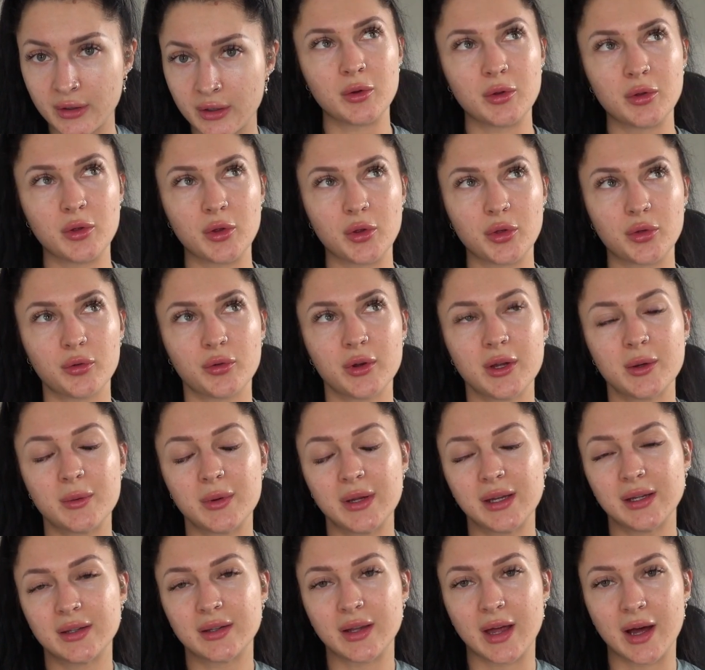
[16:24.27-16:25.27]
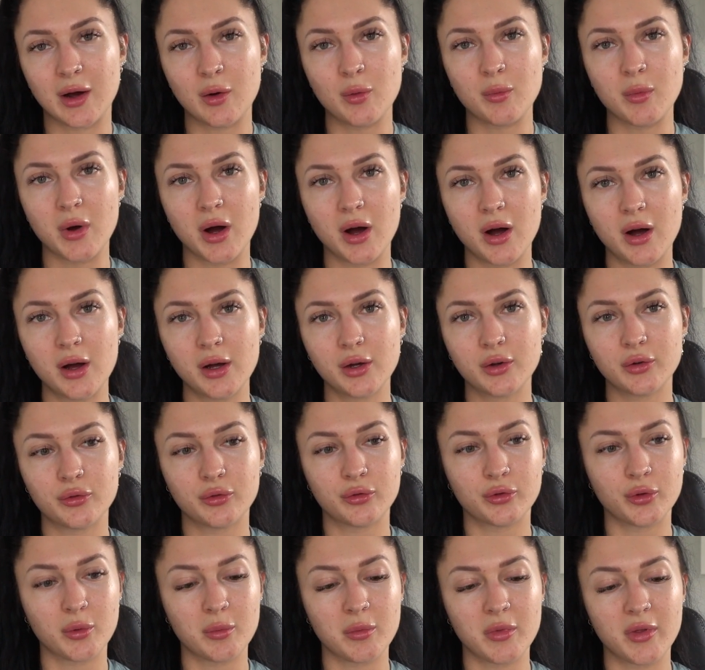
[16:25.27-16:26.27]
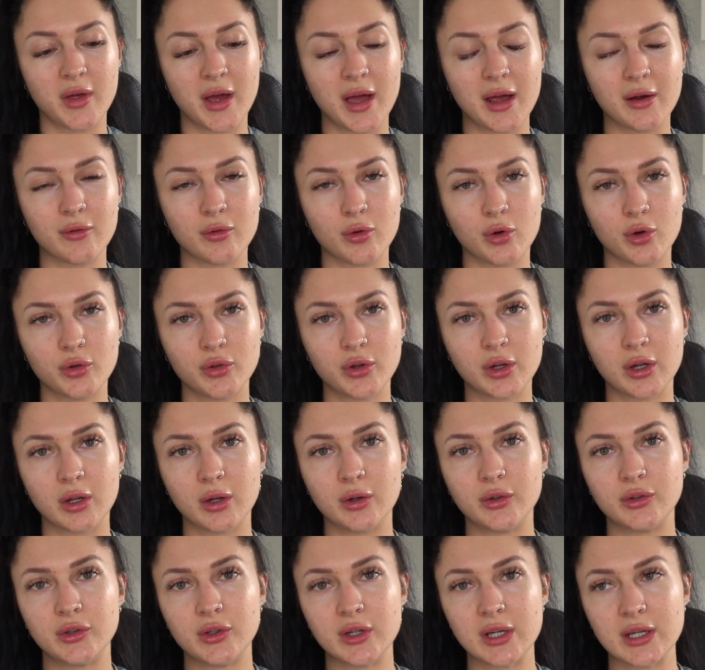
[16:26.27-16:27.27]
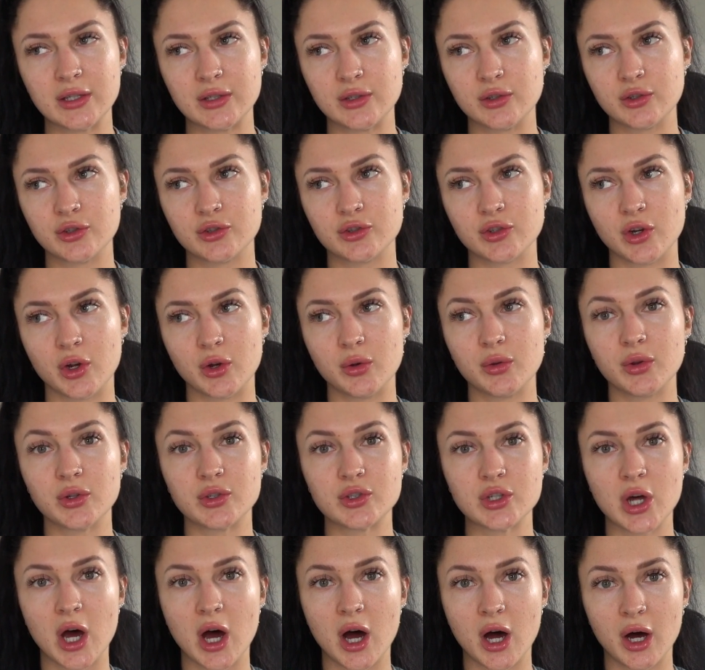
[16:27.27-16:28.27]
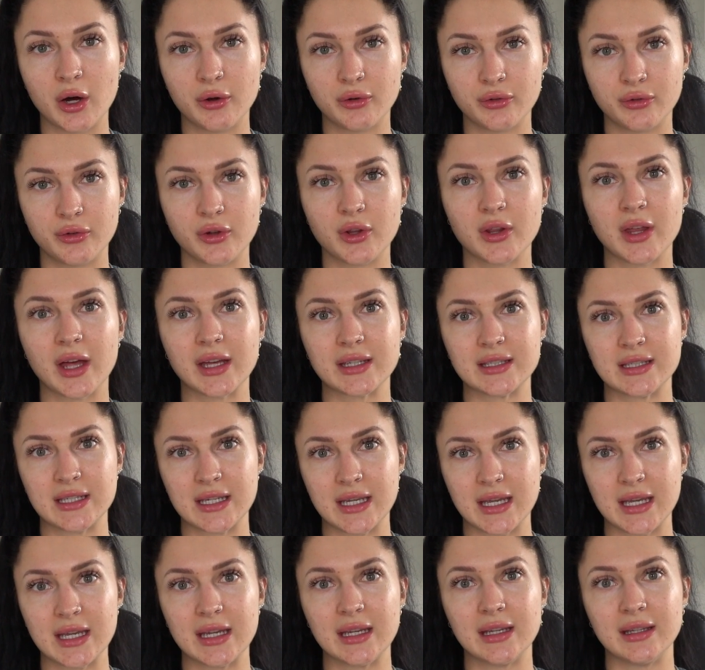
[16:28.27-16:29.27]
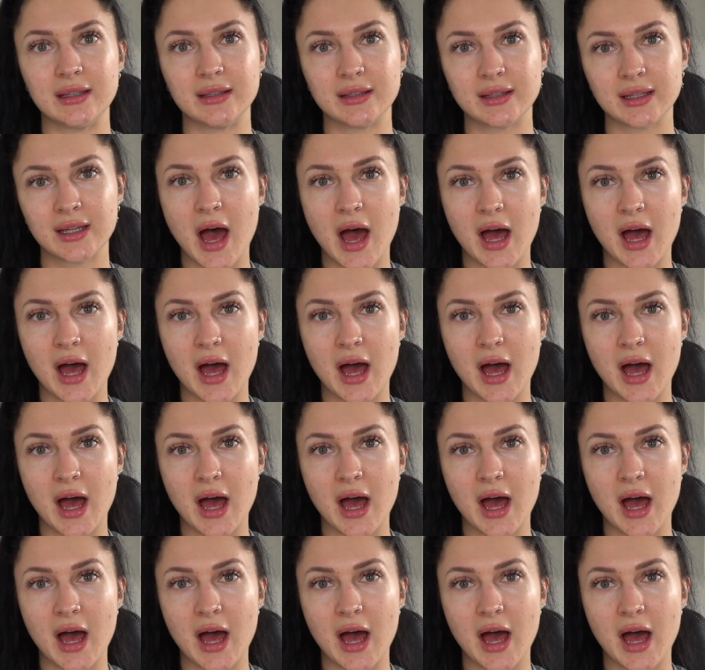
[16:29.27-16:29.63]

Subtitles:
The 3 weeks out mark, from there on, the closer you get to your show, the tougher that it is.